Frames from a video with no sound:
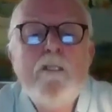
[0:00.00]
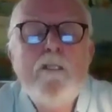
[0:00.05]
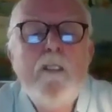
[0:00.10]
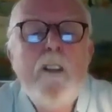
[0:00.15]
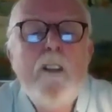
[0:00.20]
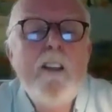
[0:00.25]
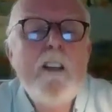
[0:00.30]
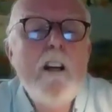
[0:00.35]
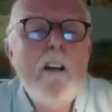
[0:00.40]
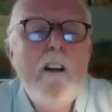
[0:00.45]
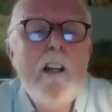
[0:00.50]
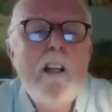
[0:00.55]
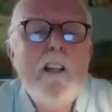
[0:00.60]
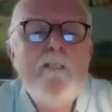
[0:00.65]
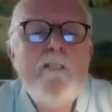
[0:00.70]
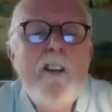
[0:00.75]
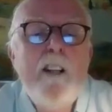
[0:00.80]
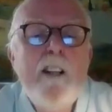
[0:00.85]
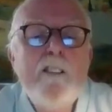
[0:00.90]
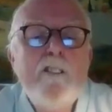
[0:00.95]
to the early
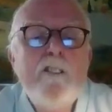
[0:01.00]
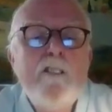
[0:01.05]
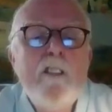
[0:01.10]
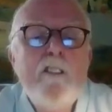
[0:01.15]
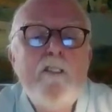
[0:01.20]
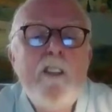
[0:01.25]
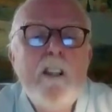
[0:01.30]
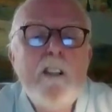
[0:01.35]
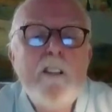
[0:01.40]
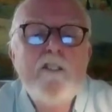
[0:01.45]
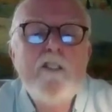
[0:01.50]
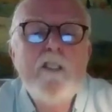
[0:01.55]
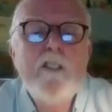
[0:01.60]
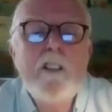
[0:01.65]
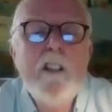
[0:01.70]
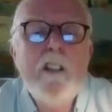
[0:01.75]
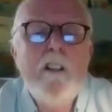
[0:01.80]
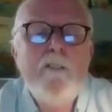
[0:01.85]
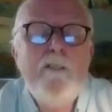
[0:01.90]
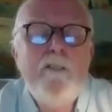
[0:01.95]
events of the Ulster
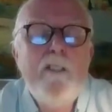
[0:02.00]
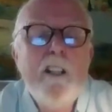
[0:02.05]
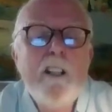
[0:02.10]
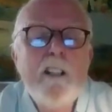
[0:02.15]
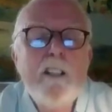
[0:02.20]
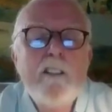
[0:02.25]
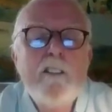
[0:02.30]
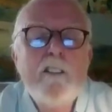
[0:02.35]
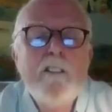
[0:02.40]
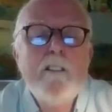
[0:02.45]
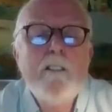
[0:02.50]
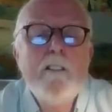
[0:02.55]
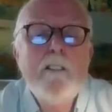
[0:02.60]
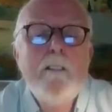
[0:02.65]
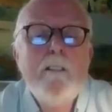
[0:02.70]
conflict.